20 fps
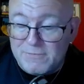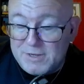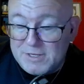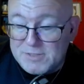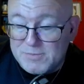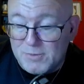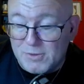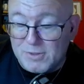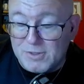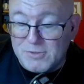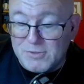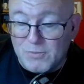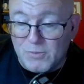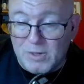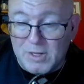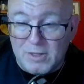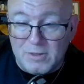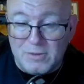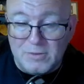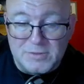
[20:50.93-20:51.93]
Facebook as
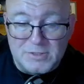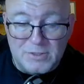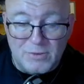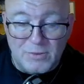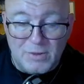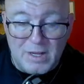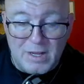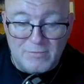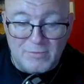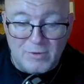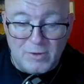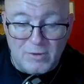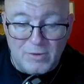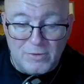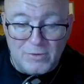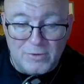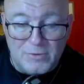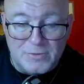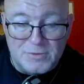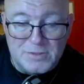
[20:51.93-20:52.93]
well. So I have all
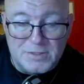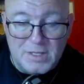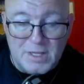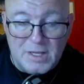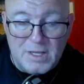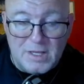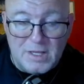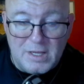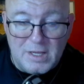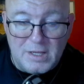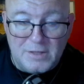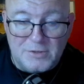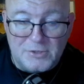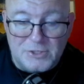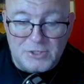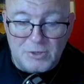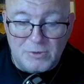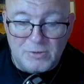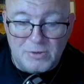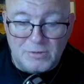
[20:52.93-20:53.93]
those in the
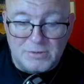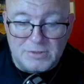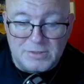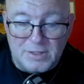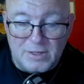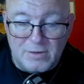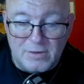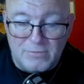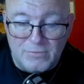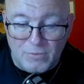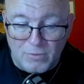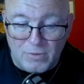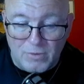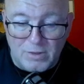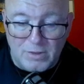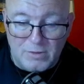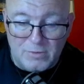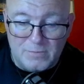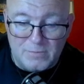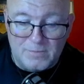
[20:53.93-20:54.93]
show notes there for
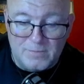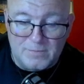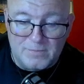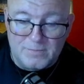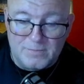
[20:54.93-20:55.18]
you.